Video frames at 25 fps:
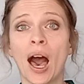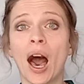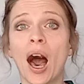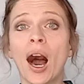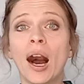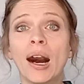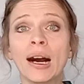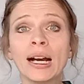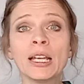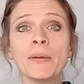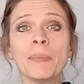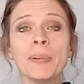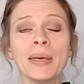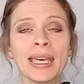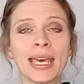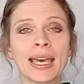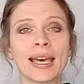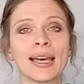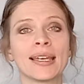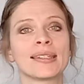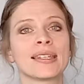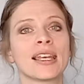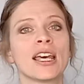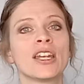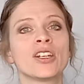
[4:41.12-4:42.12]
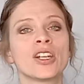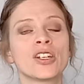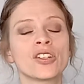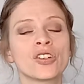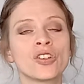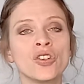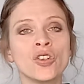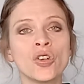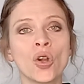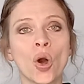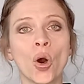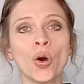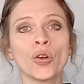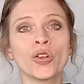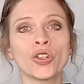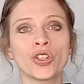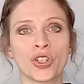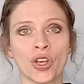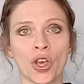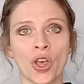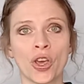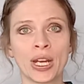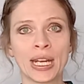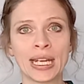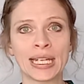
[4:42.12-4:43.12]
IBS does not
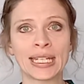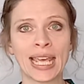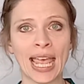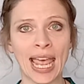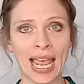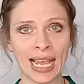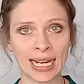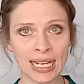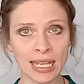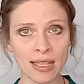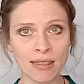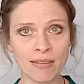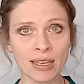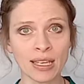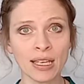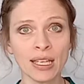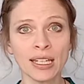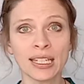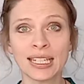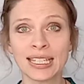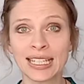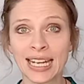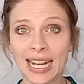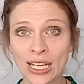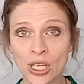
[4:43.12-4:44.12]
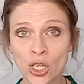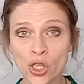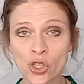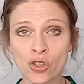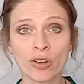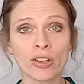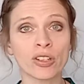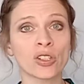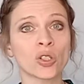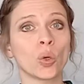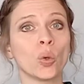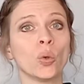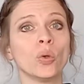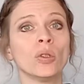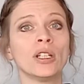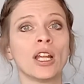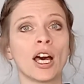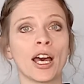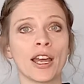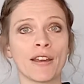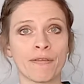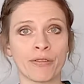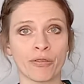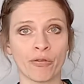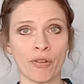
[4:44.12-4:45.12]
turn into anything dangerous or
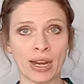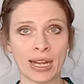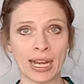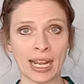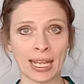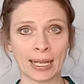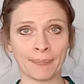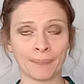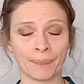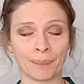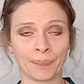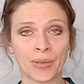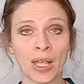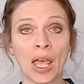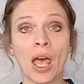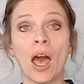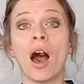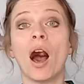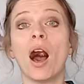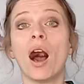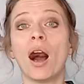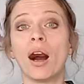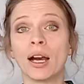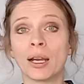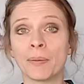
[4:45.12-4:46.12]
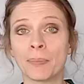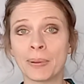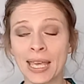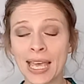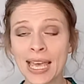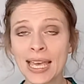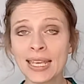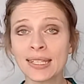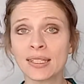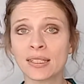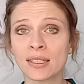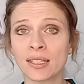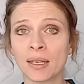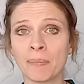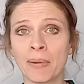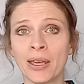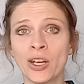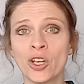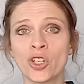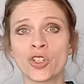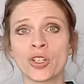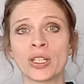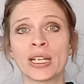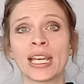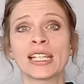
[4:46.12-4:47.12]
life-threatening. IBS, as I
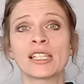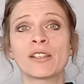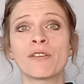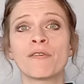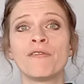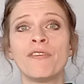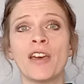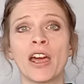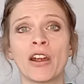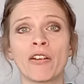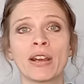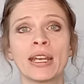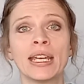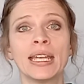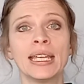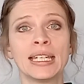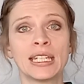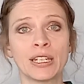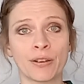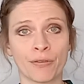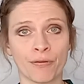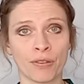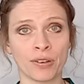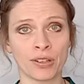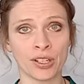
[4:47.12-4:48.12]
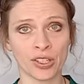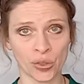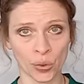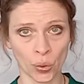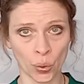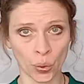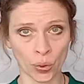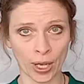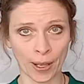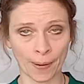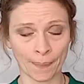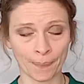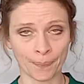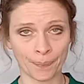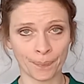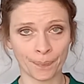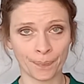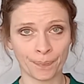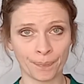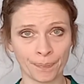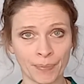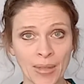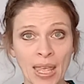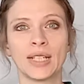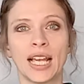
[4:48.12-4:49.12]
mentioned, is a very different disorder.
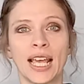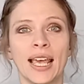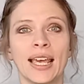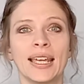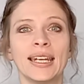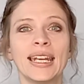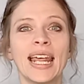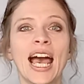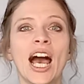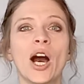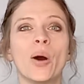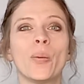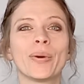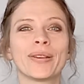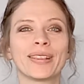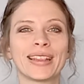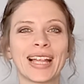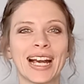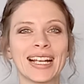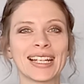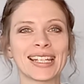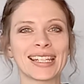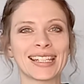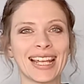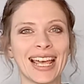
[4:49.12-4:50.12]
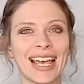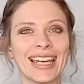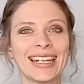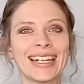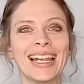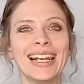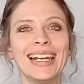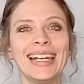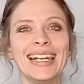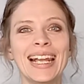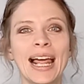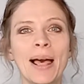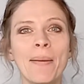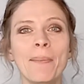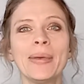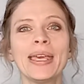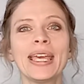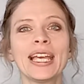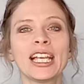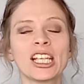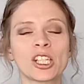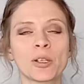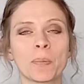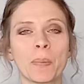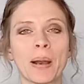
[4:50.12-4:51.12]
Now, with that said, let me
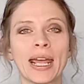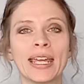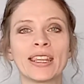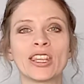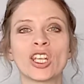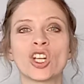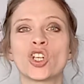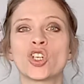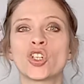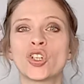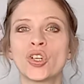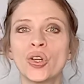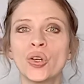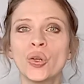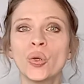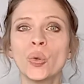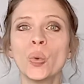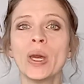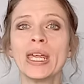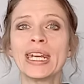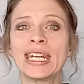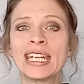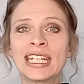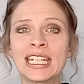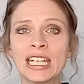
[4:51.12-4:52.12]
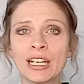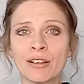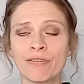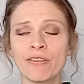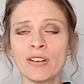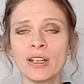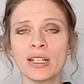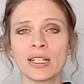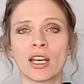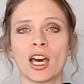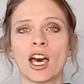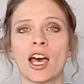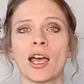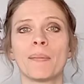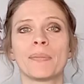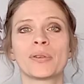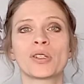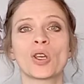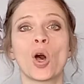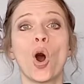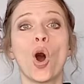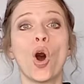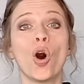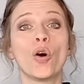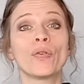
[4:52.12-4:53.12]
explain the 2 different
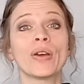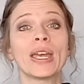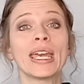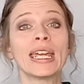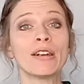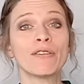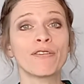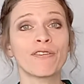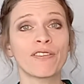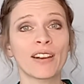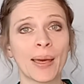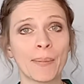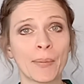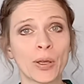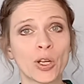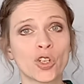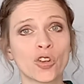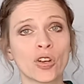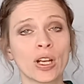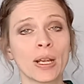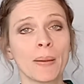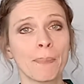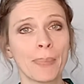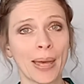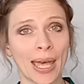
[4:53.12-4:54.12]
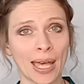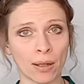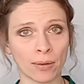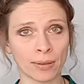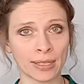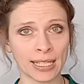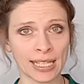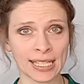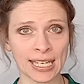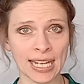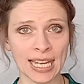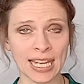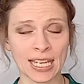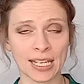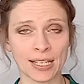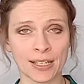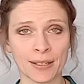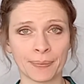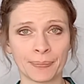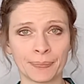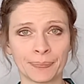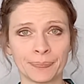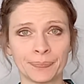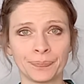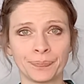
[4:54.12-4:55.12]
types of inflammatory bowel disease.